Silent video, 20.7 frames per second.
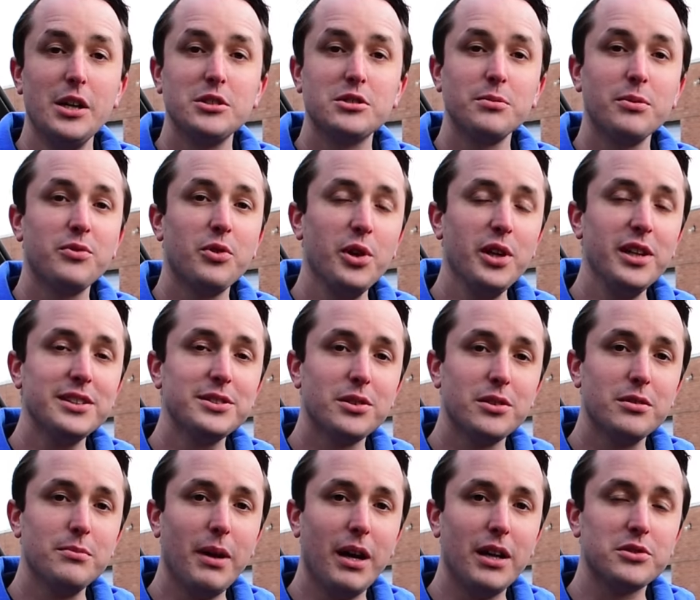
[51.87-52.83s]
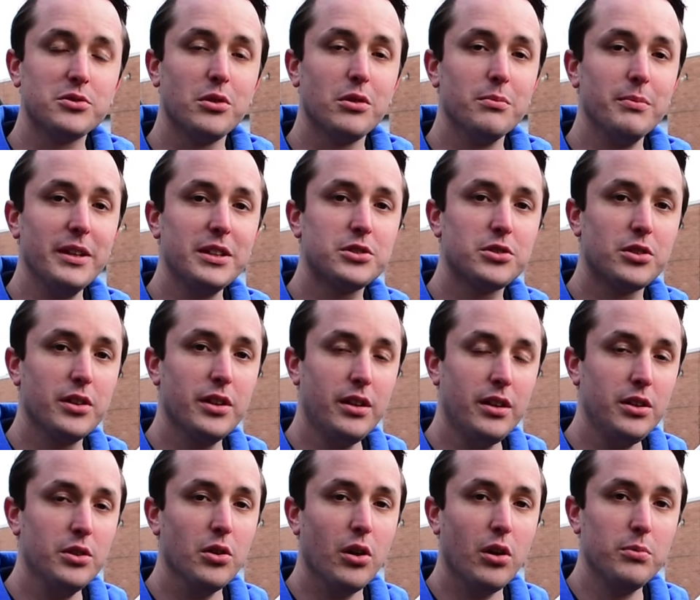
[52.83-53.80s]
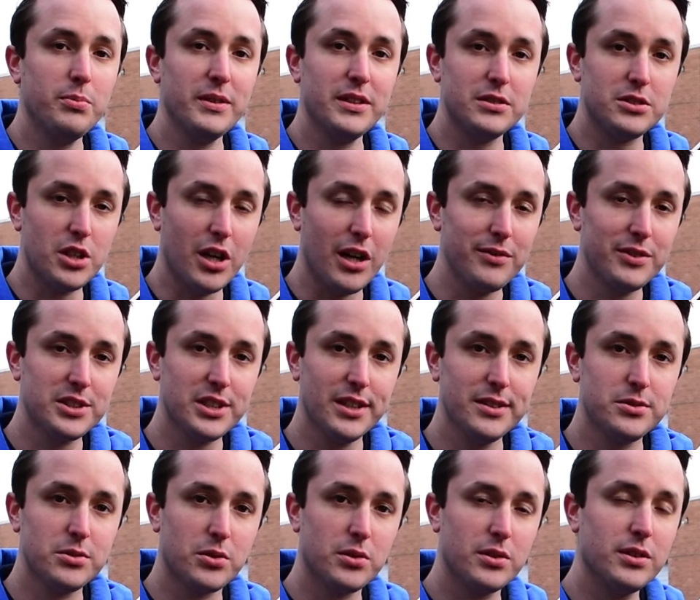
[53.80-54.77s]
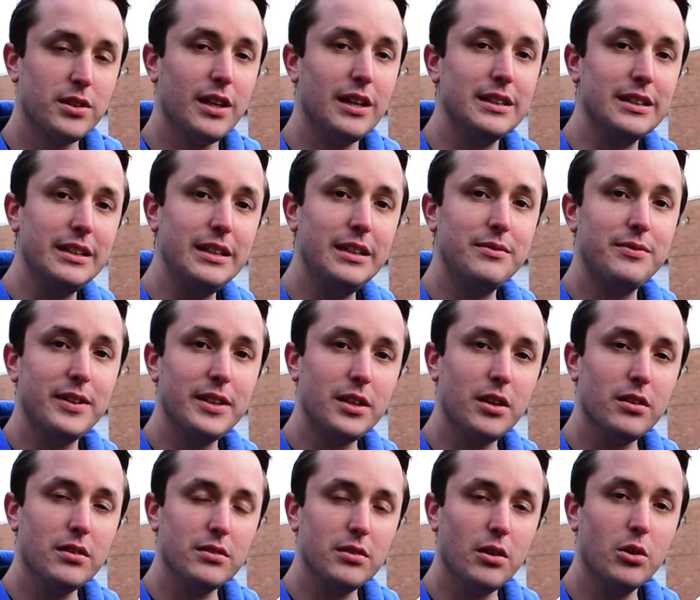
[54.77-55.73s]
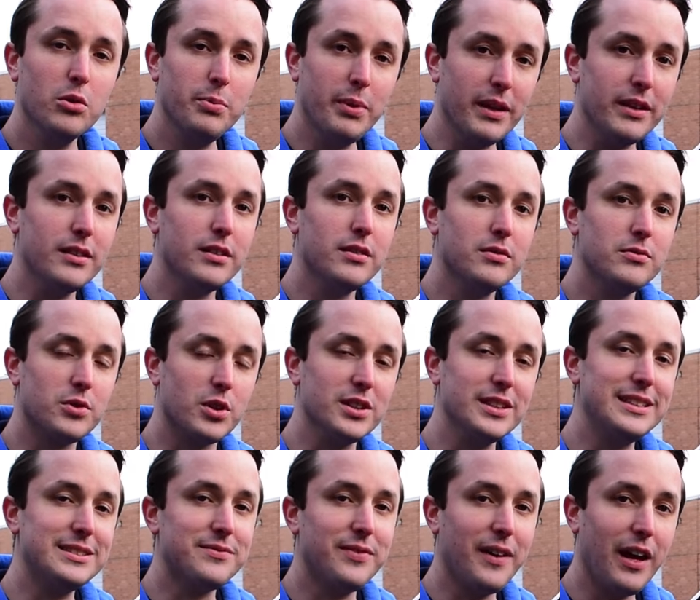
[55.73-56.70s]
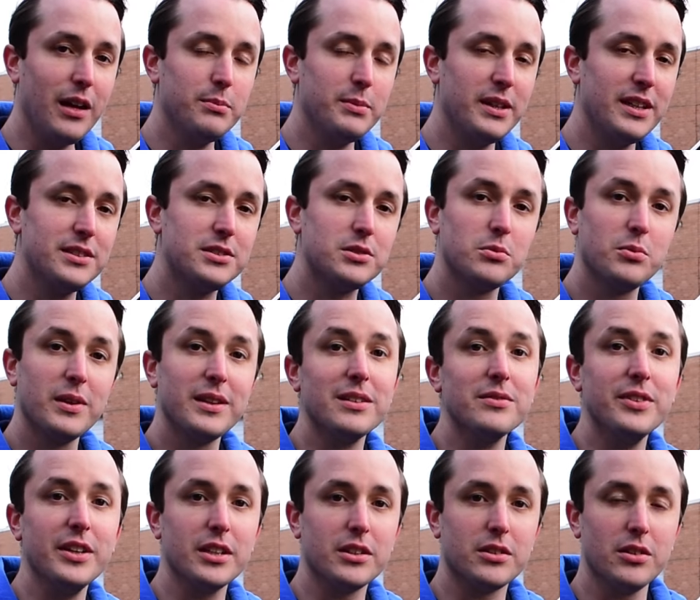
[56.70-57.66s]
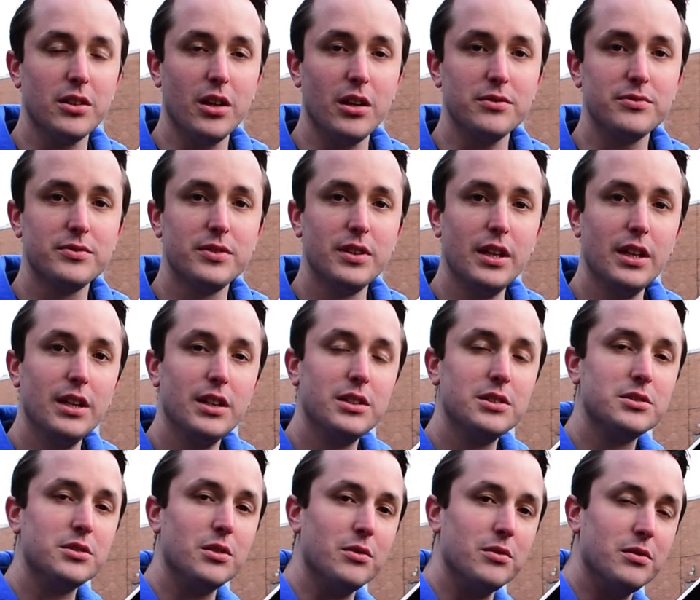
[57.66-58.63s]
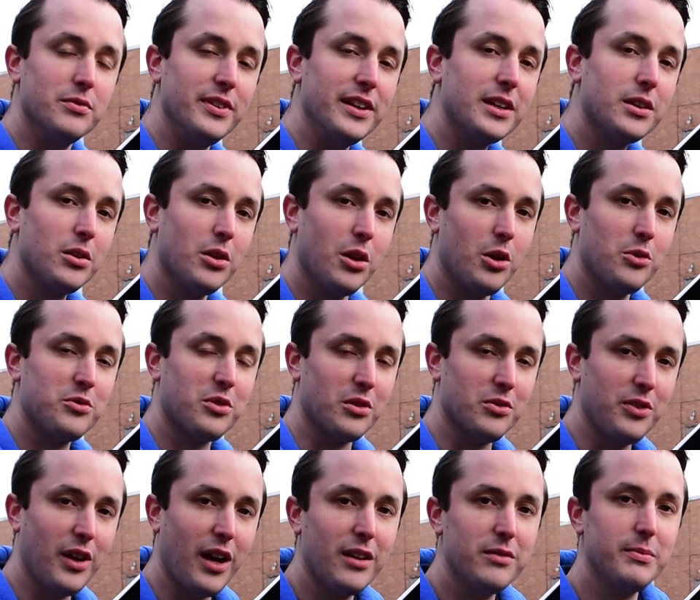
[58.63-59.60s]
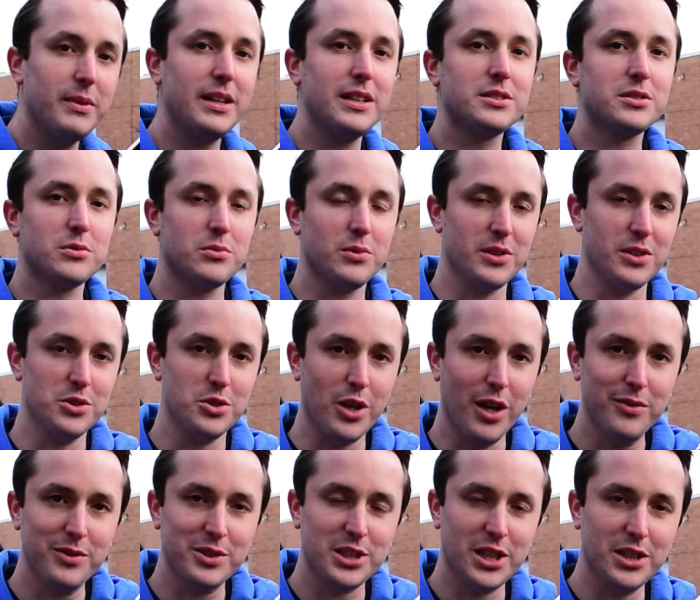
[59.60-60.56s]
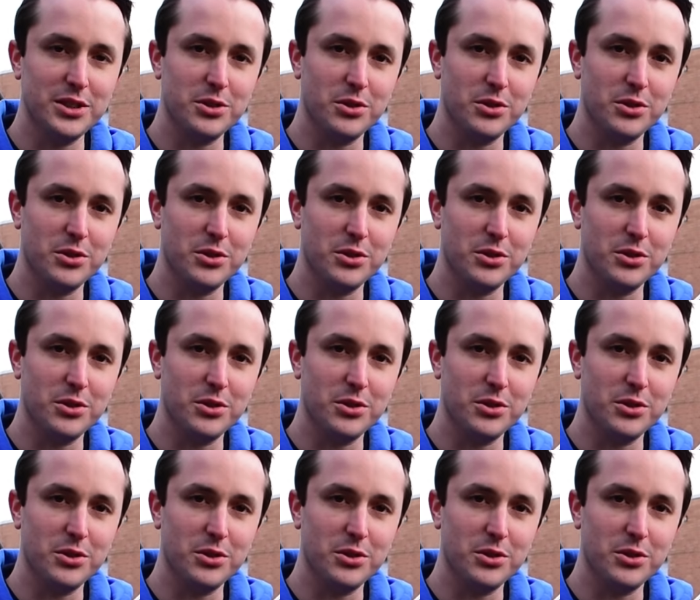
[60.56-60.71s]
So before you install the module, make sure you open the driver's side door and leave it open for at least 5 minutes with the vehicle off. So the vehicle off for 5 minutes with the driver's side